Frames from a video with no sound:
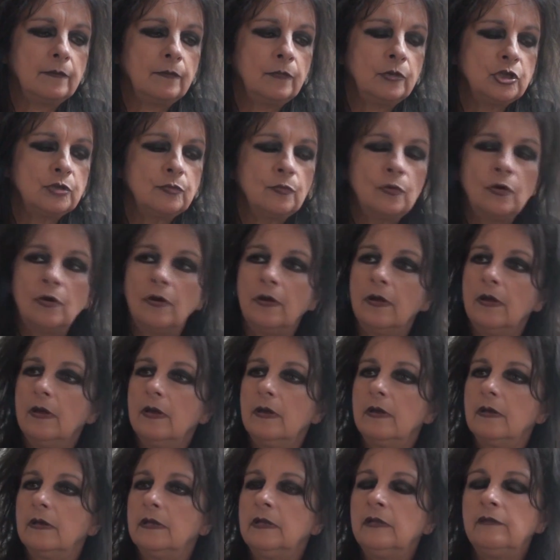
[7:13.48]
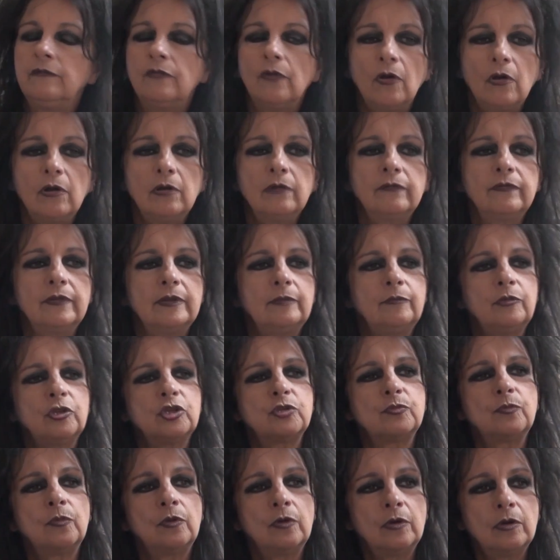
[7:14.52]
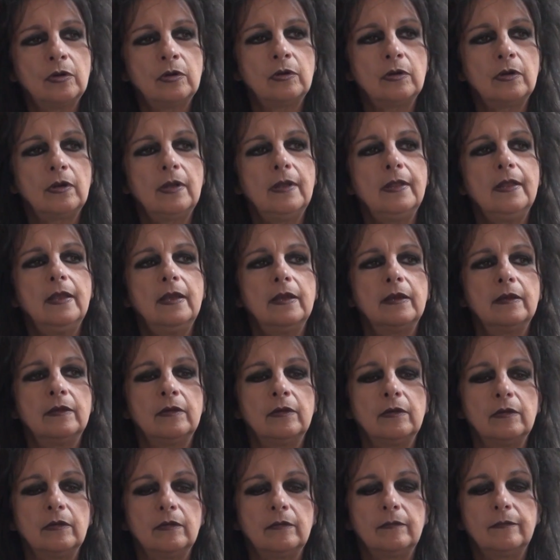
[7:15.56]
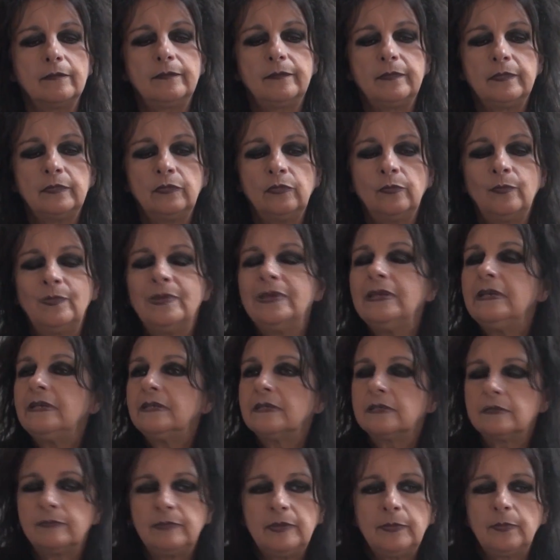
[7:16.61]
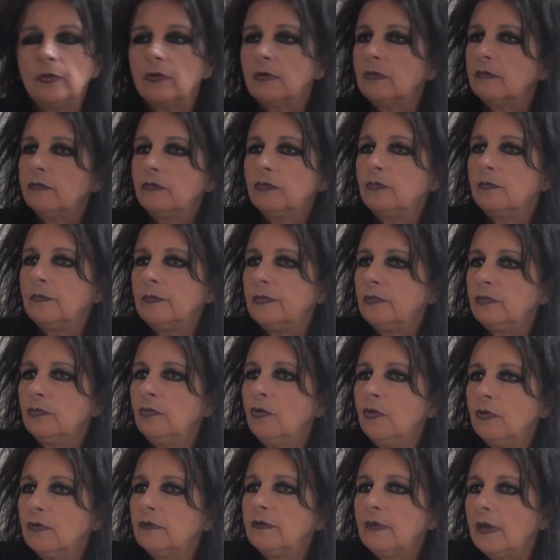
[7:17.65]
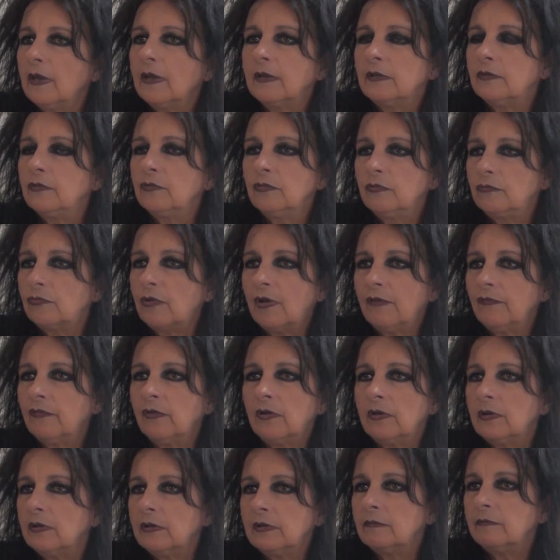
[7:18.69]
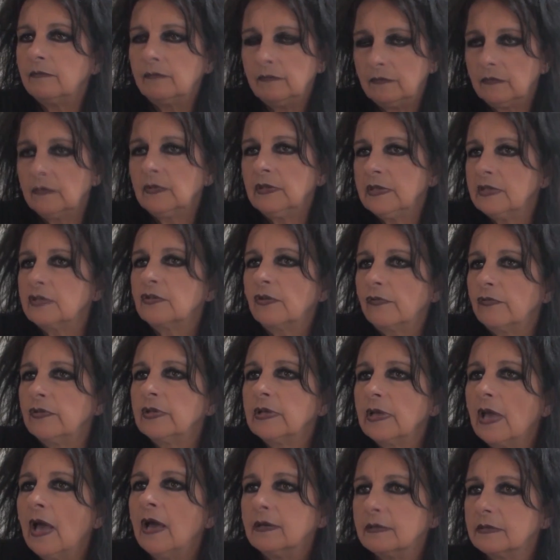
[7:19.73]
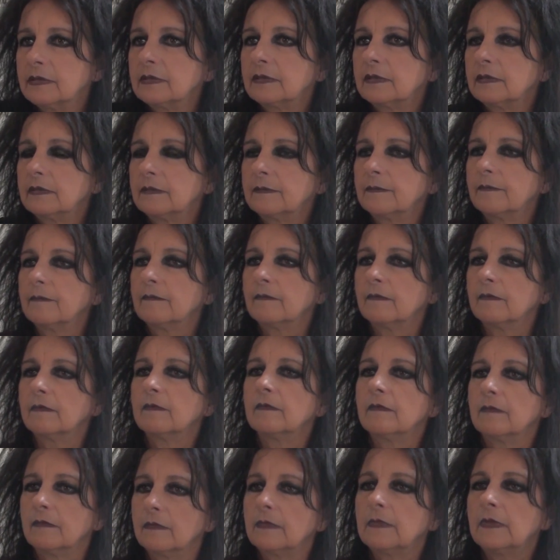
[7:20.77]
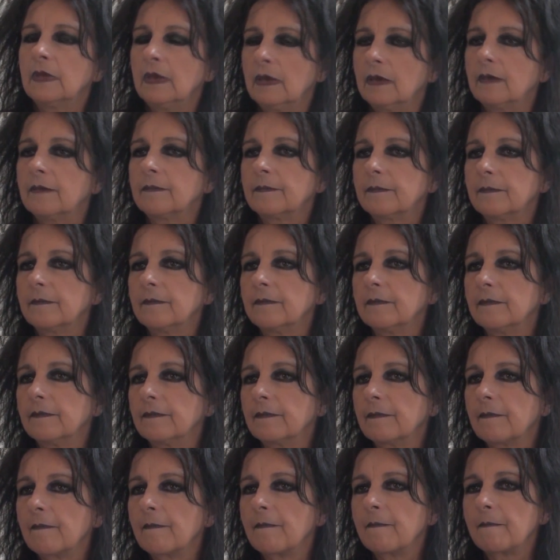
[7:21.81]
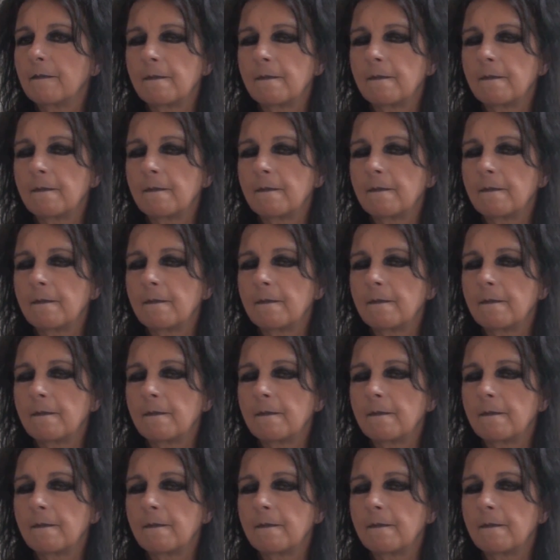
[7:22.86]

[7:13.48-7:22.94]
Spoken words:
much more involved and much more to please people to go there and to travel and discovering art. Yeah.